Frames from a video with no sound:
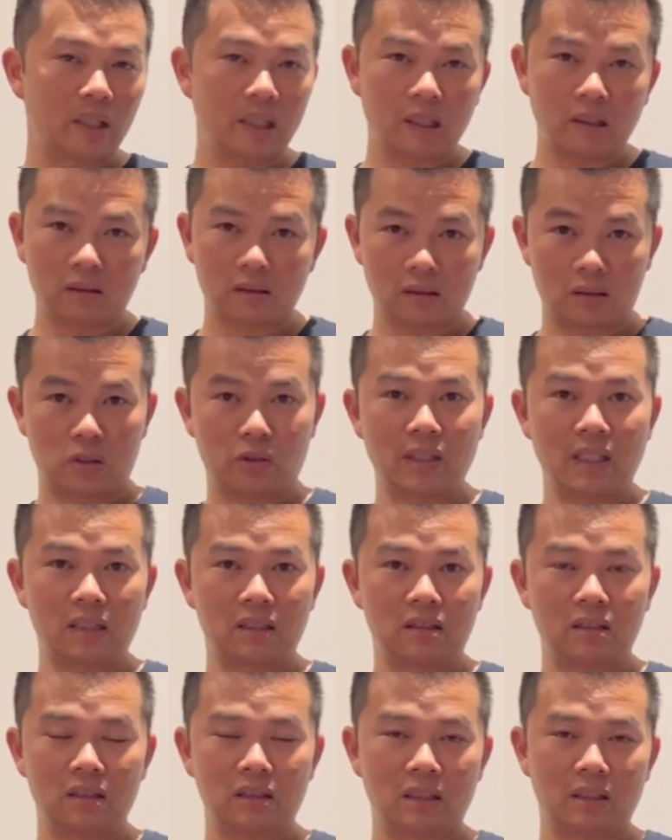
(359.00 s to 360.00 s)
other
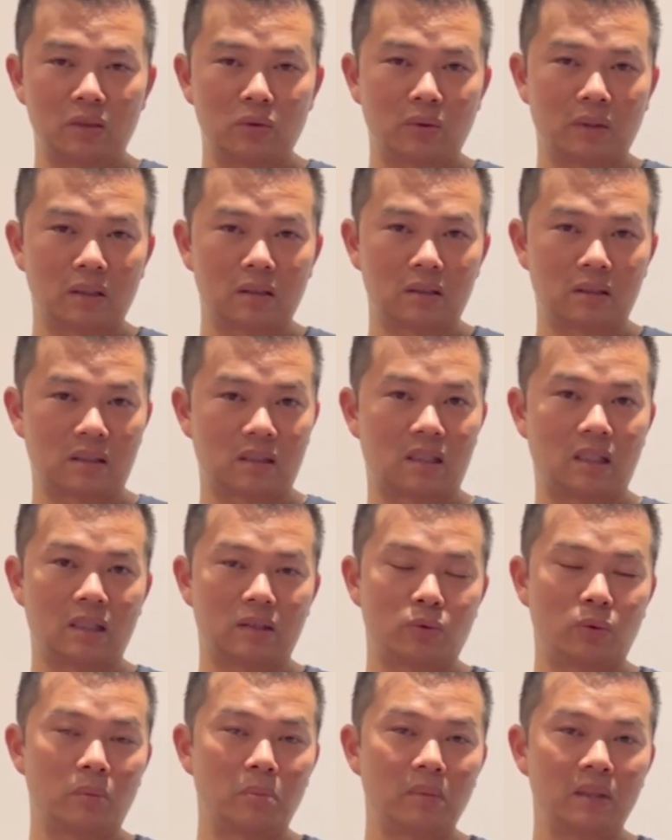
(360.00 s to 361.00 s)
strategy and you want to discuss
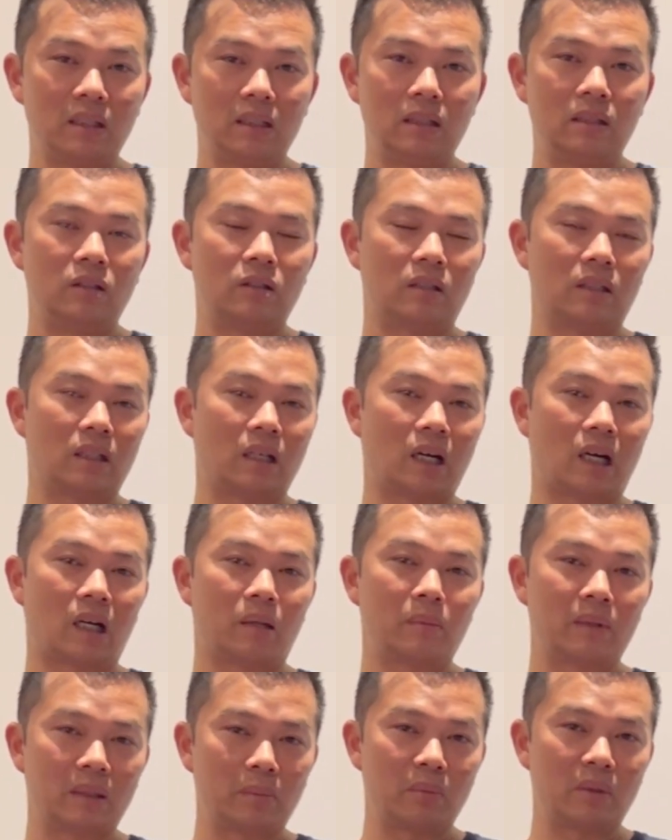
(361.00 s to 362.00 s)
with me, you can
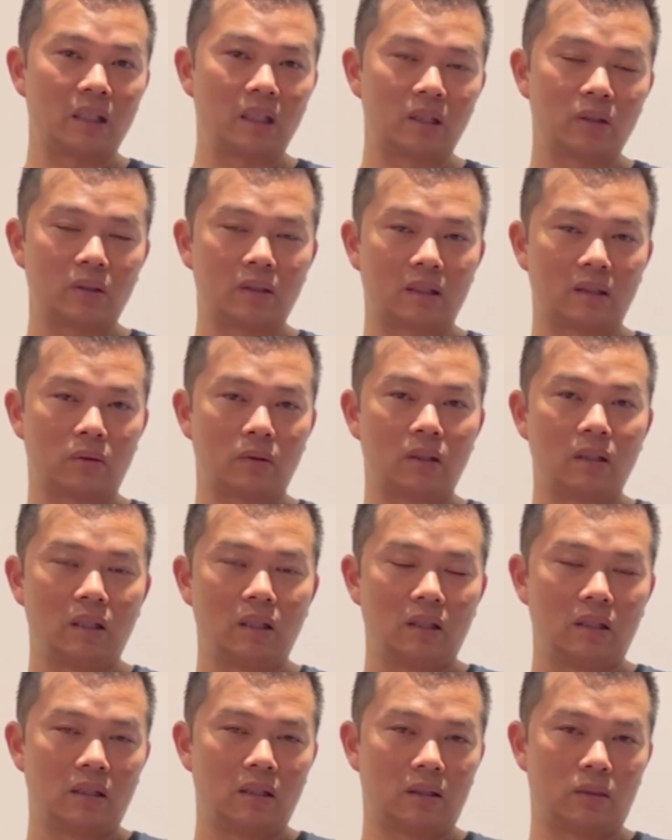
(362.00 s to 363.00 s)
comment below, and then
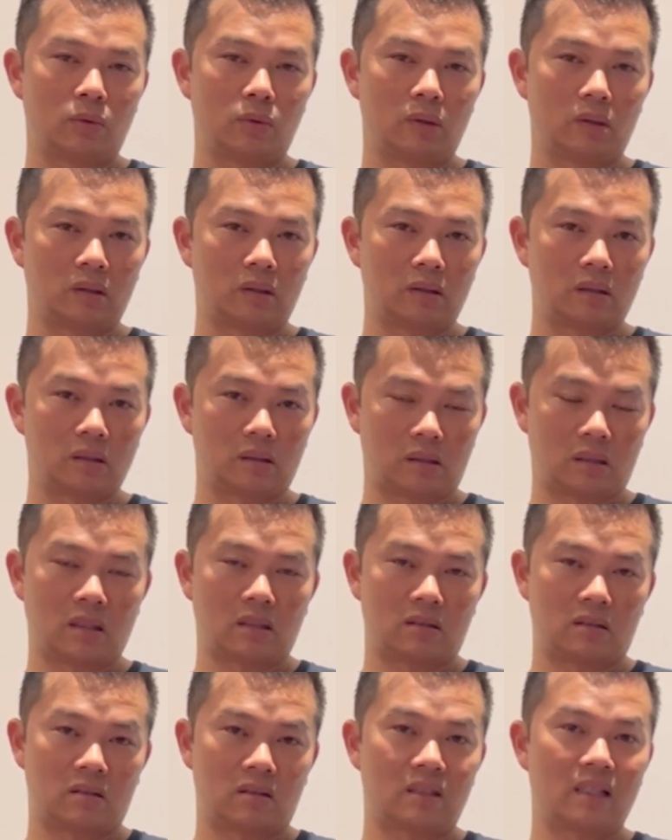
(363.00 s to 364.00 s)
we can
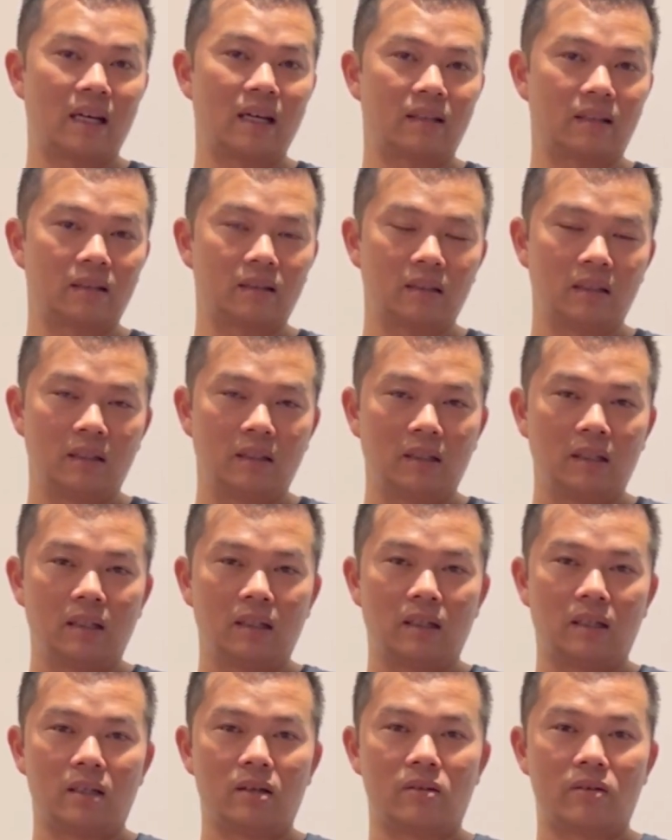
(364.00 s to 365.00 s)
discuss it together.
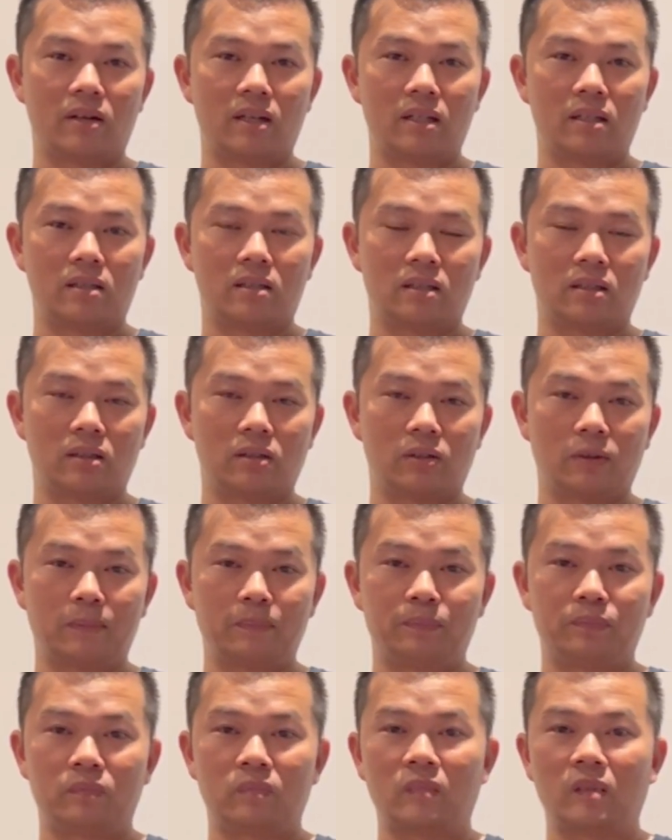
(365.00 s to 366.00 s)
All right, so
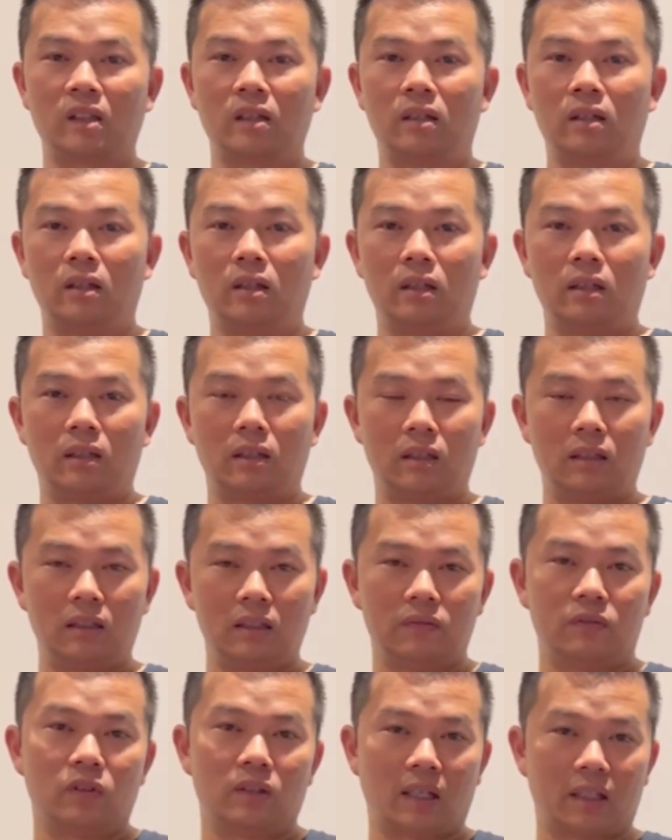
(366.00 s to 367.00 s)

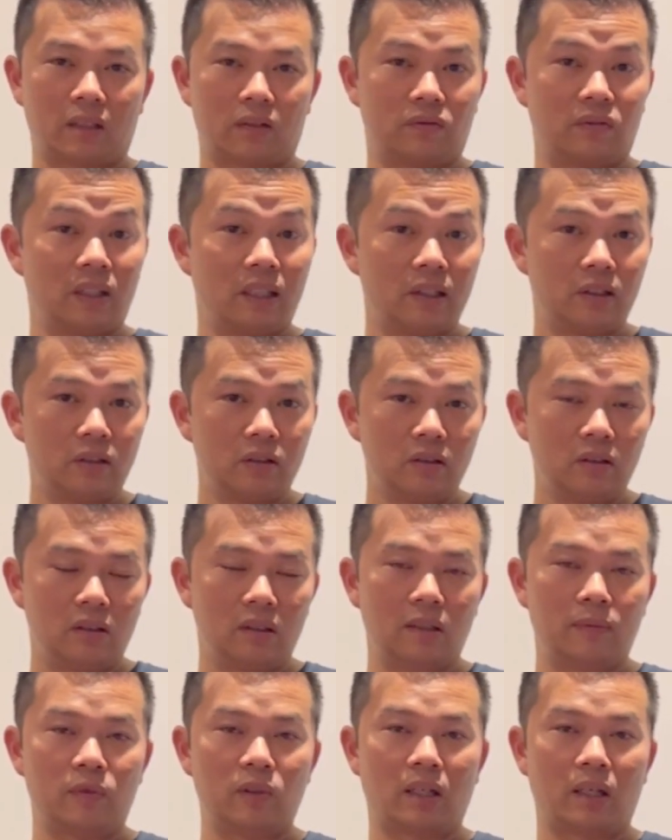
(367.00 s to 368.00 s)
if you like the video,
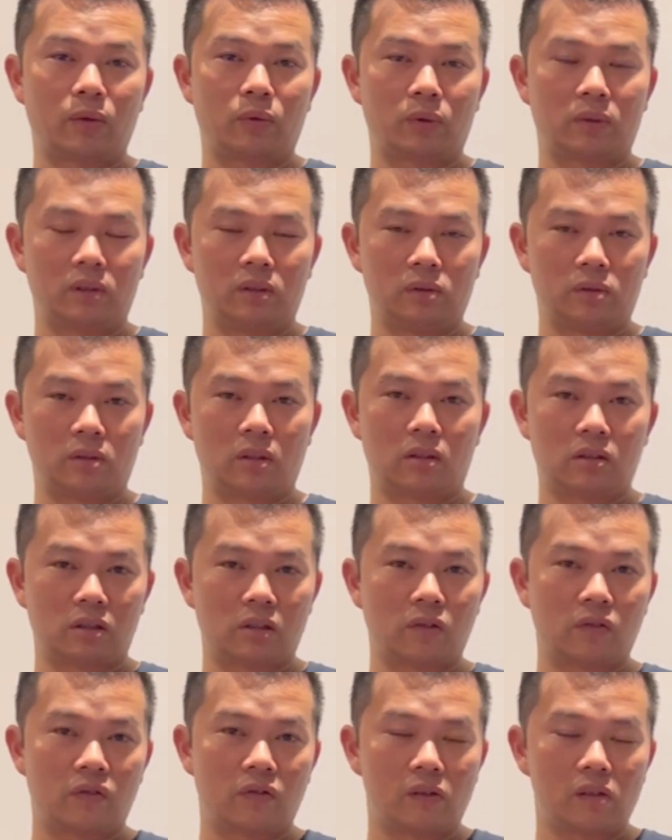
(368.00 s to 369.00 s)
if you like what you saw
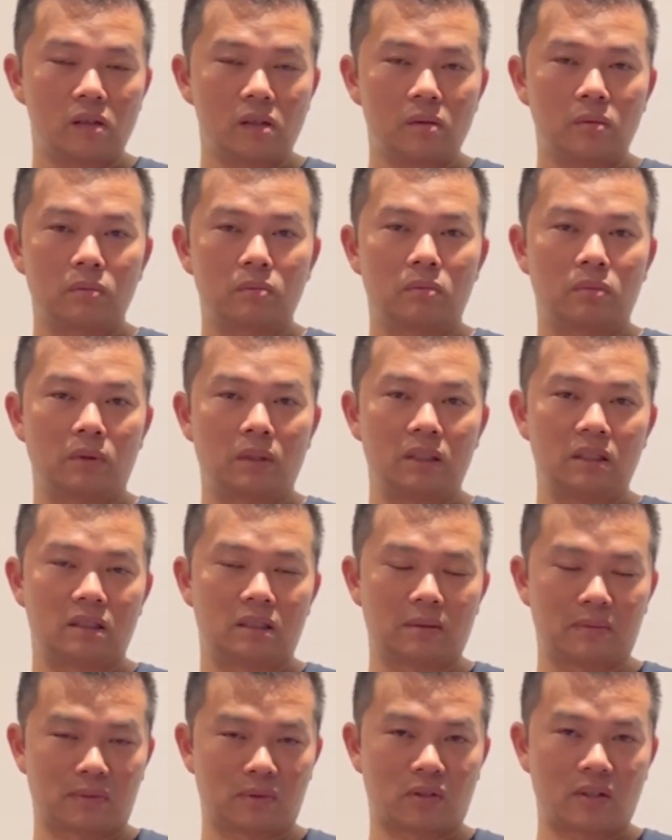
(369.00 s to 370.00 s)
so far, please
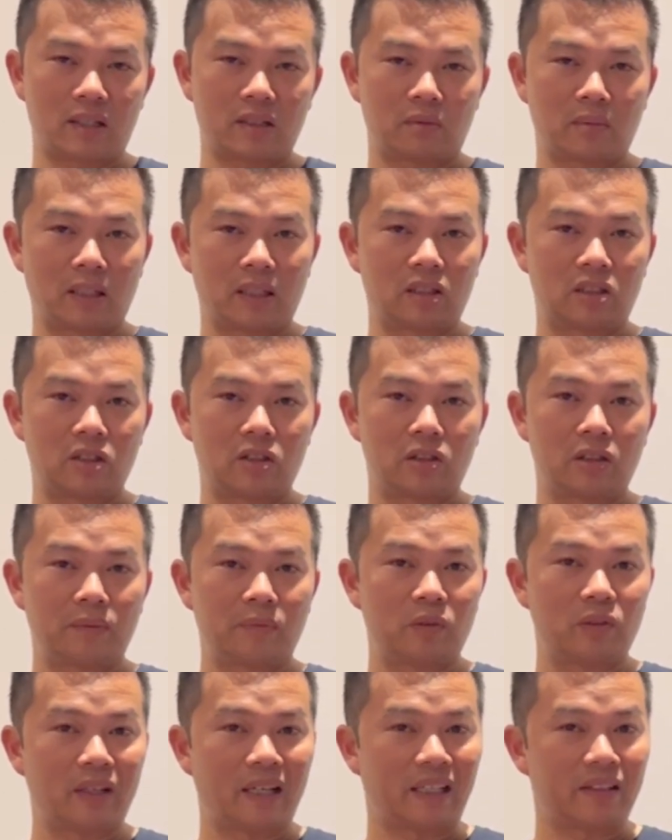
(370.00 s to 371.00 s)
subscribe to my channel if
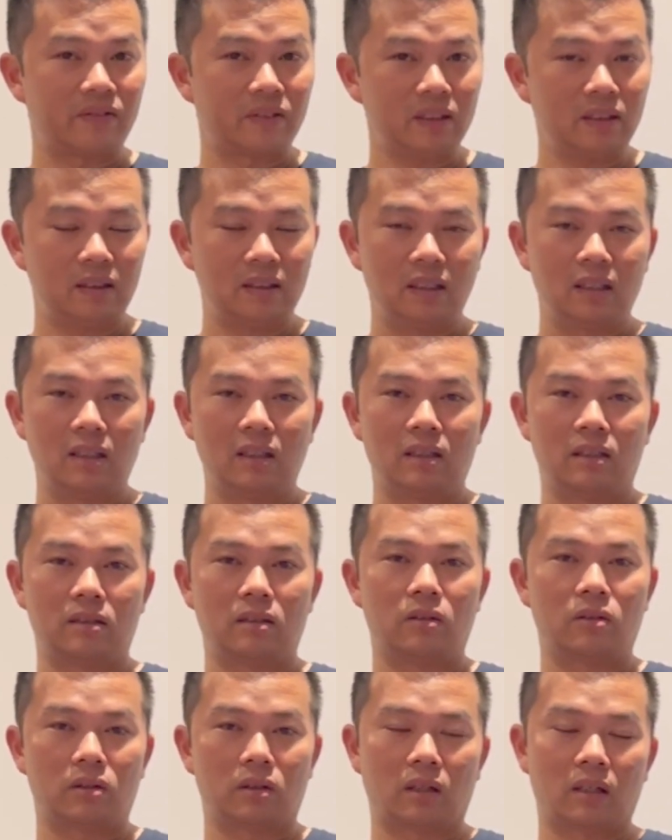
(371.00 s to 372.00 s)
you haven't,
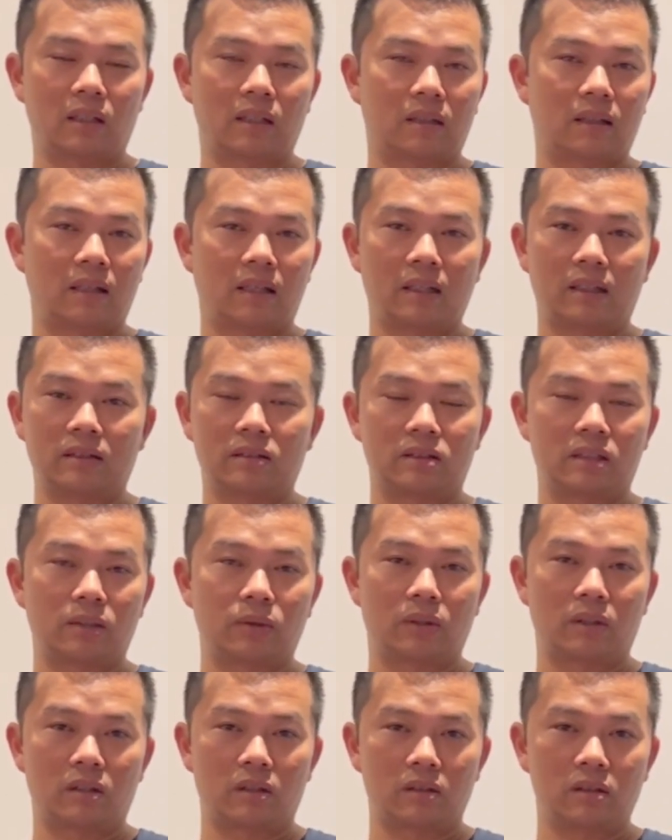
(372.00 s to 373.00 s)
or click like and share
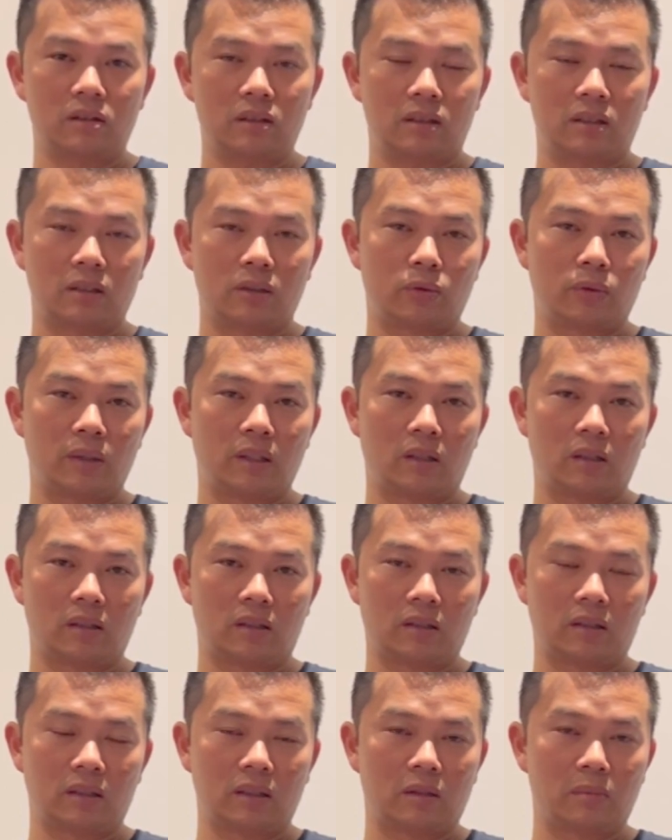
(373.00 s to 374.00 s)
with others so we all
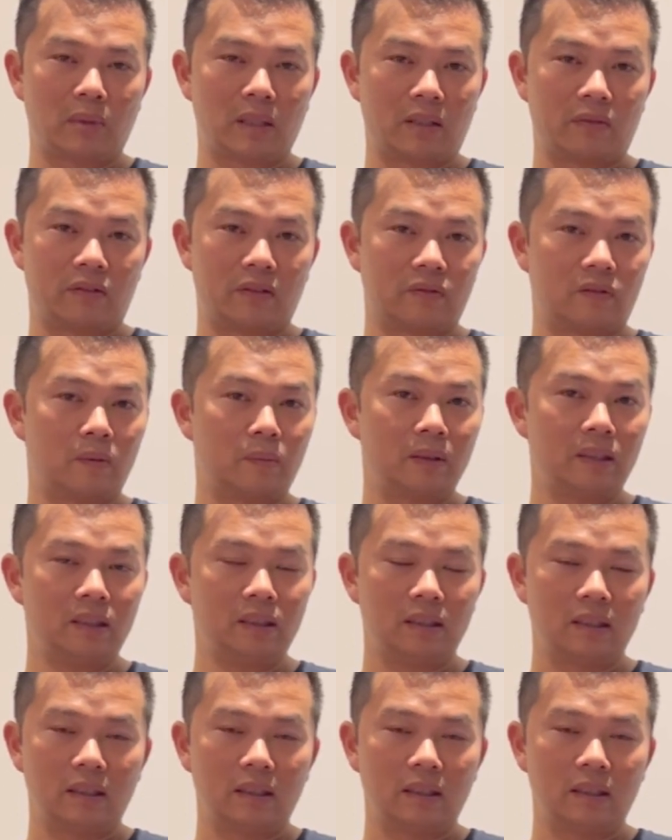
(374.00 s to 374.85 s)
can benefit from it.